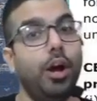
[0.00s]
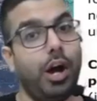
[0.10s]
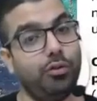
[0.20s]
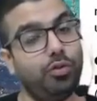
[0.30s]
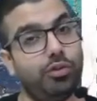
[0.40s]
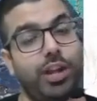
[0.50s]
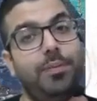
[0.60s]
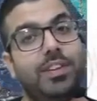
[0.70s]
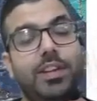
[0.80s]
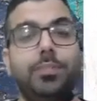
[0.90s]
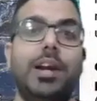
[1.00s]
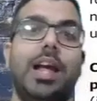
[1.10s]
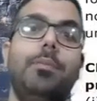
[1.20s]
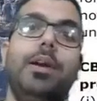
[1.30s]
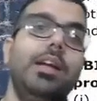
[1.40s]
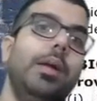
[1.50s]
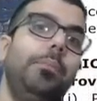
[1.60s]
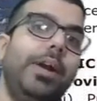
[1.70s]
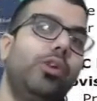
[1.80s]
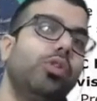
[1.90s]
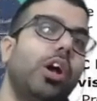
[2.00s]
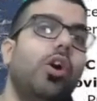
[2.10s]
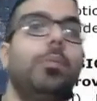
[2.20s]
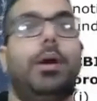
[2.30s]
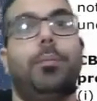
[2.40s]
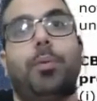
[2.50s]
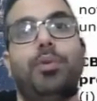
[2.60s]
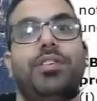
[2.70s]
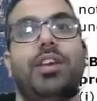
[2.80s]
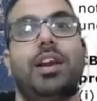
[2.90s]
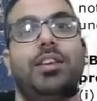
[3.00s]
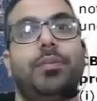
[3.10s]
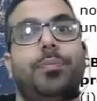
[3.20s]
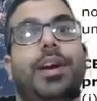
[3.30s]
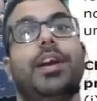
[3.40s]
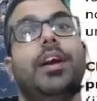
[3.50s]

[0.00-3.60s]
I should self-assessment liability and pay it to the government. Provisional assessment.